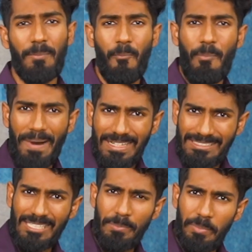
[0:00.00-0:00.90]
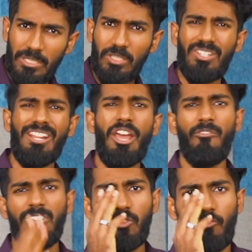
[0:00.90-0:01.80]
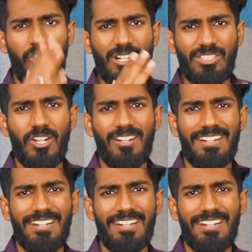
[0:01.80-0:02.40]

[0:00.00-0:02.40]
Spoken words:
the bicep curl which works your